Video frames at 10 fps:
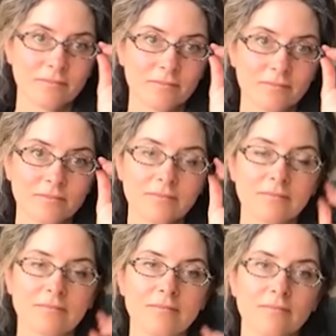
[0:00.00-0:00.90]

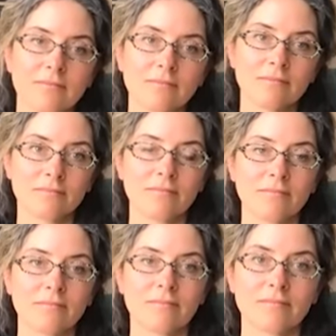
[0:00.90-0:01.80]

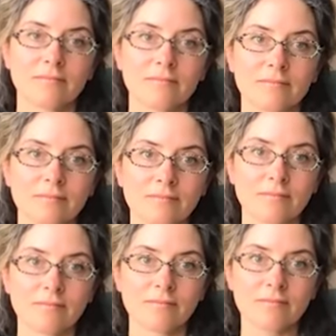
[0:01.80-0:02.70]

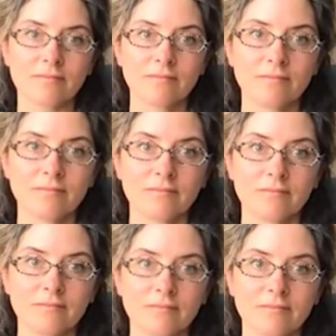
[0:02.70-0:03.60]

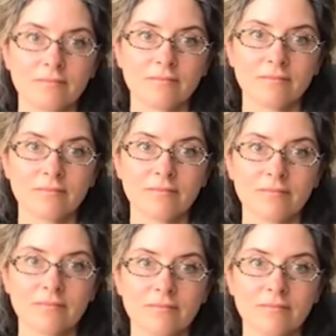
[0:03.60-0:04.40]
(silent)